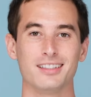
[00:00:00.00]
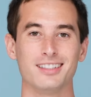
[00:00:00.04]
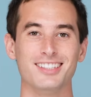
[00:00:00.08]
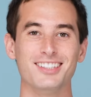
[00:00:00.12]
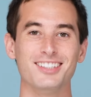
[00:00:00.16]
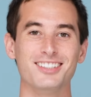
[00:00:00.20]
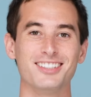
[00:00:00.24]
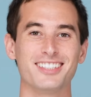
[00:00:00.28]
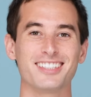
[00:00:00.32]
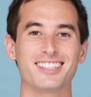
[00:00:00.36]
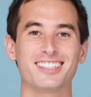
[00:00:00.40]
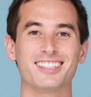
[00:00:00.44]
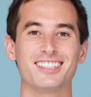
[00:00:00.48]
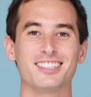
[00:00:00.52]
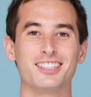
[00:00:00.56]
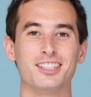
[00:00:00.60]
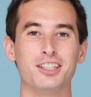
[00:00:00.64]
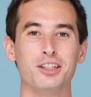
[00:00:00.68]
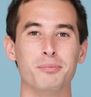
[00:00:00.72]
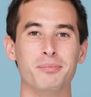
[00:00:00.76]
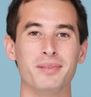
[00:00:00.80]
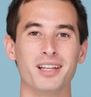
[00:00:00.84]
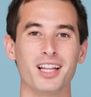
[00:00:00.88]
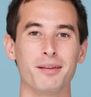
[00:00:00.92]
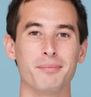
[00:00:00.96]
Using your
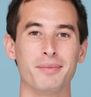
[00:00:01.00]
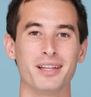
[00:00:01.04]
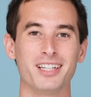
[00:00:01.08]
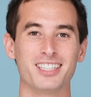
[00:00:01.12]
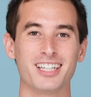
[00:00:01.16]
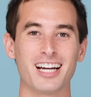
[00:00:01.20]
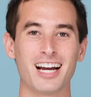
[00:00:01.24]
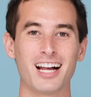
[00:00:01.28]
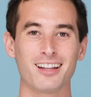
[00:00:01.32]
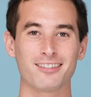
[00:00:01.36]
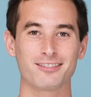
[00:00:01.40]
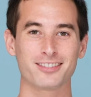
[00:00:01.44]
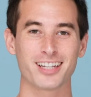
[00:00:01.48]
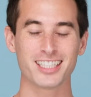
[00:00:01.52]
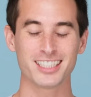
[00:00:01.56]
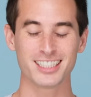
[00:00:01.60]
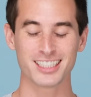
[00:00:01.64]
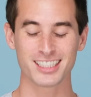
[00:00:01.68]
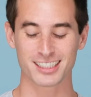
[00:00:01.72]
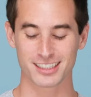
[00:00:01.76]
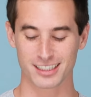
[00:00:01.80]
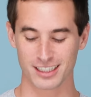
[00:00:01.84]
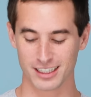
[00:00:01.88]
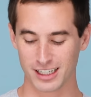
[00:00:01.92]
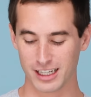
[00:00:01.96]
2mm Allen
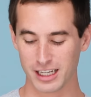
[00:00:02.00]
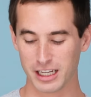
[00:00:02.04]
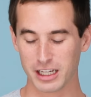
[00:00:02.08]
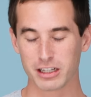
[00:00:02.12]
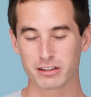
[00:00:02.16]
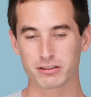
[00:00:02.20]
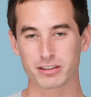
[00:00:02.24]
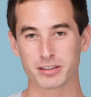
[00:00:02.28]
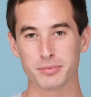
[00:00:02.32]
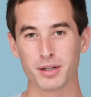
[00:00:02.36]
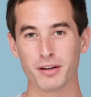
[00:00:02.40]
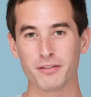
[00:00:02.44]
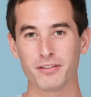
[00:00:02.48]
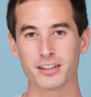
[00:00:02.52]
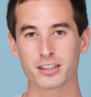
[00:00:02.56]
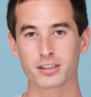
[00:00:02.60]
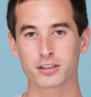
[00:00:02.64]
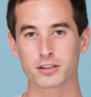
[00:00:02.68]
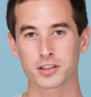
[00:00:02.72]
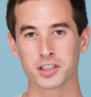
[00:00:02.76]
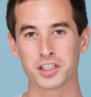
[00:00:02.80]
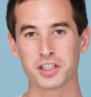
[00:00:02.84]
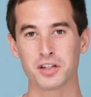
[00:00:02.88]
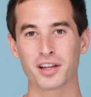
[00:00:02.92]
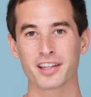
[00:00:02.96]
wrench, remove the
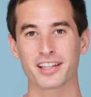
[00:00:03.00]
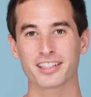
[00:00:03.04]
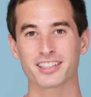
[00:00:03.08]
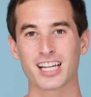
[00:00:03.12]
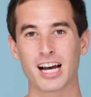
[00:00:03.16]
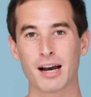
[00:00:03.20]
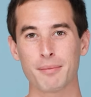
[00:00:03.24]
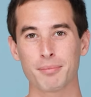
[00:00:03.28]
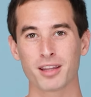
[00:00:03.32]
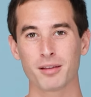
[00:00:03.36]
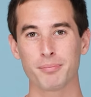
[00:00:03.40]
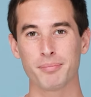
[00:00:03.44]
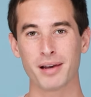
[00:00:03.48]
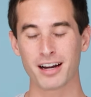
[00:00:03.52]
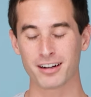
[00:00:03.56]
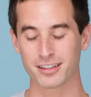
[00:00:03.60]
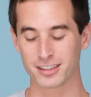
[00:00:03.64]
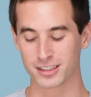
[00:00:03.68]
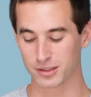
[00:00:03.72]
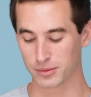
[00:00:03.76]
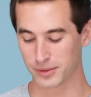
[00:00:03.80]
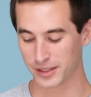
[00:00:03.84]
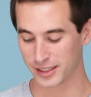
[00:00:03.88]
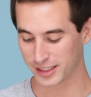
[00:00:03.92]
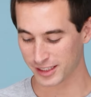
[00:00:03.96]
screw on the top of the
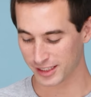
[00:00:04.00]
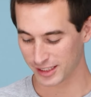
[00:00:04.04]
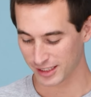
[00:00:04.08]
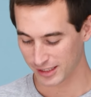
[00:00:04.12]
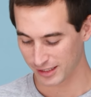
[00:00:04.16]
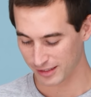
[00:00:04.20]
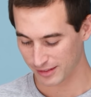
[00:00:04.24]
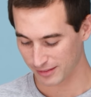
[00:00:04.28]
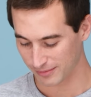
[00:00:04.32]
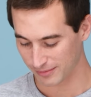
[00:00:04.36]
power switch.